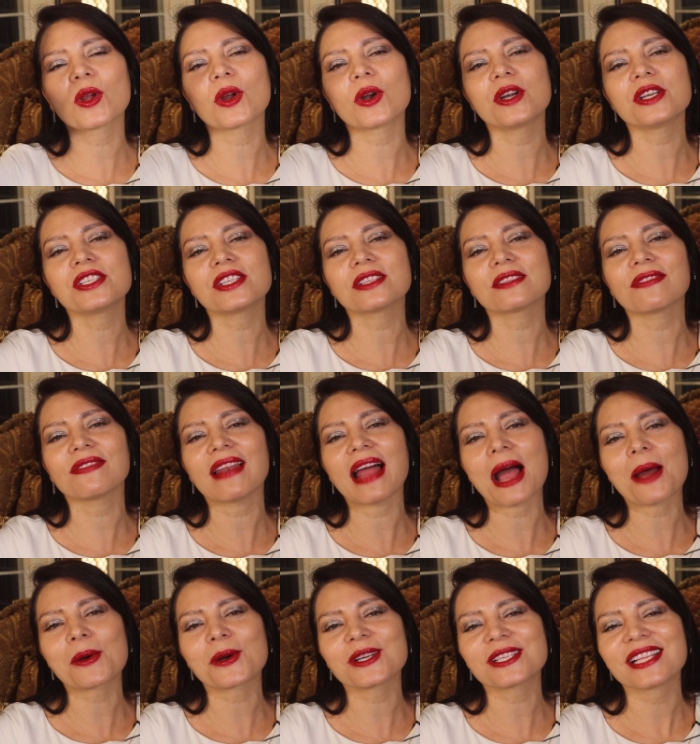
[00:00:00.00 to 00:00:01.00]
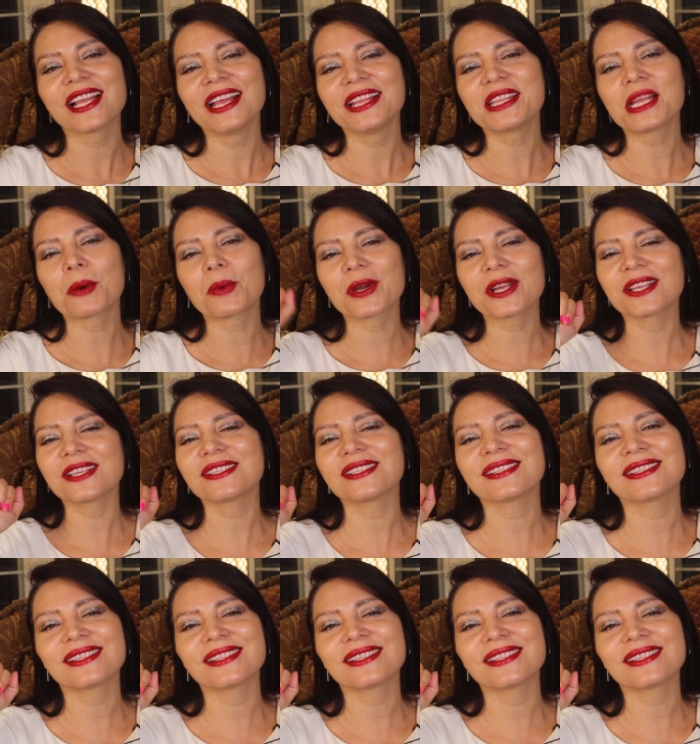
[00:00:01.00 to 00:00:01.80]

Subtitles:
gorgeous flowers that we're